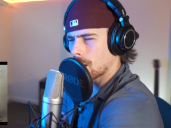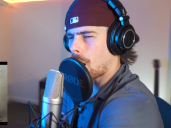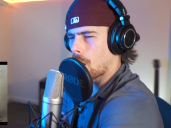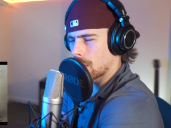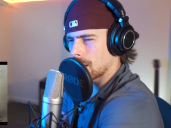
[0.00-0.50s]

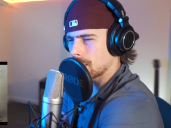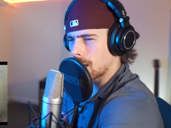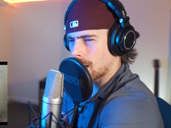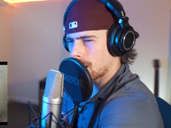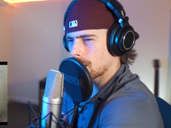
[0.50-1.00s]
Oh,
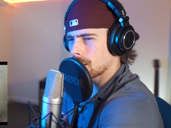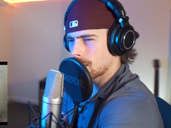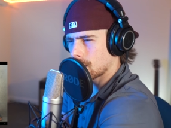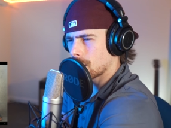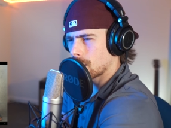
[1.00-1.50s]
yeah.
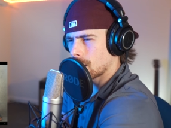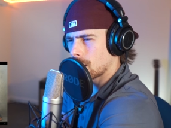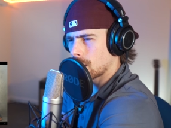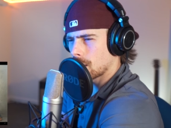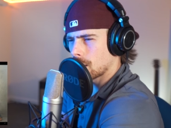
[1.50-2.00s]

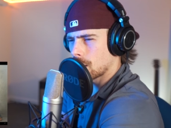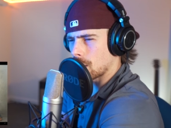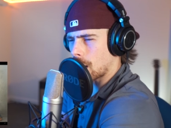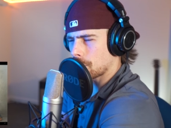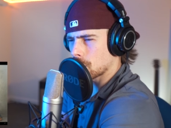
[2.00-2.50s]

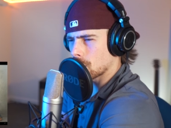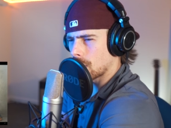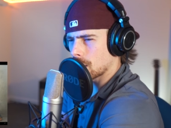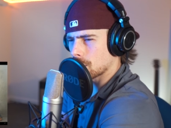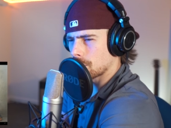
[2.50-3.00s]
You have to
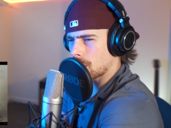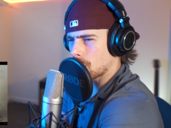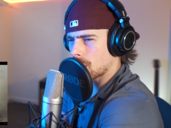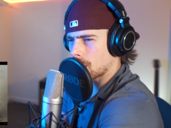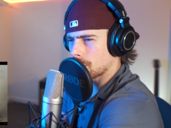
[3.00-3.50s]
listen
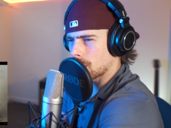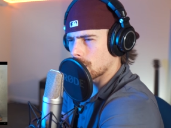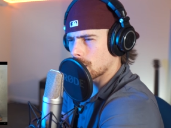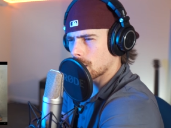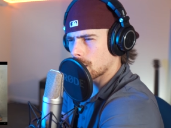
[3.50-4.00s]
very carefully.